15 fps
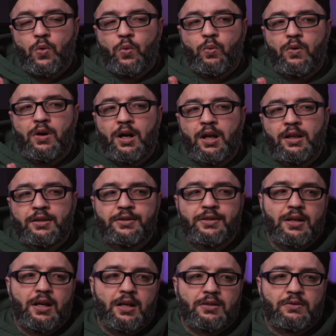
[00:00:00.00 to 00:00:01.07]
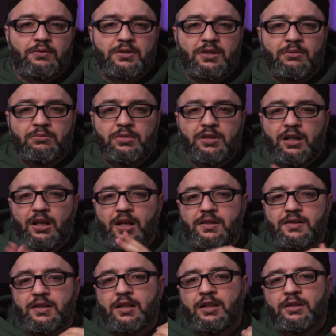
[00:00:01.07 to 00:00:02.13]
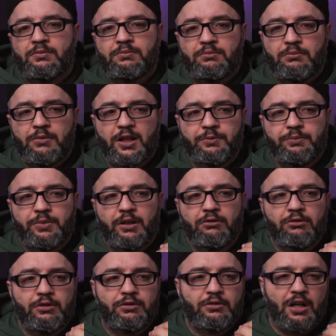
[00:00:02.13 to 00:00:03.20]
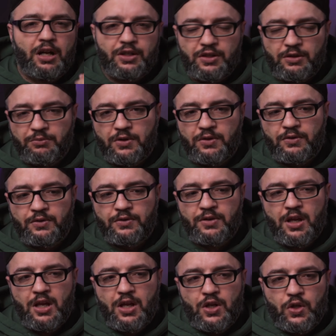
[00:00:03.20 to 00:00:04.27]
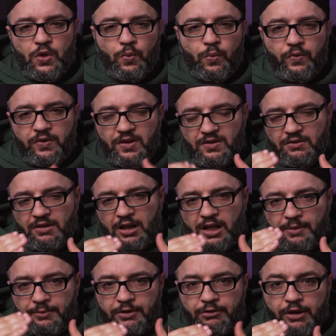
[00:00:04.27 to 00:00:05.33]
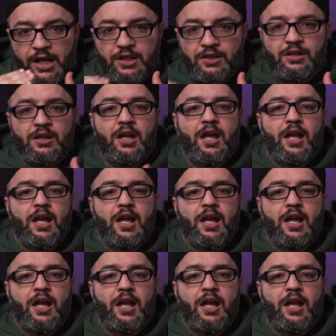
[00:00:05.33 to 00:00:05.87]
while jazz or some classical might barely touch it because you want this dynamic range.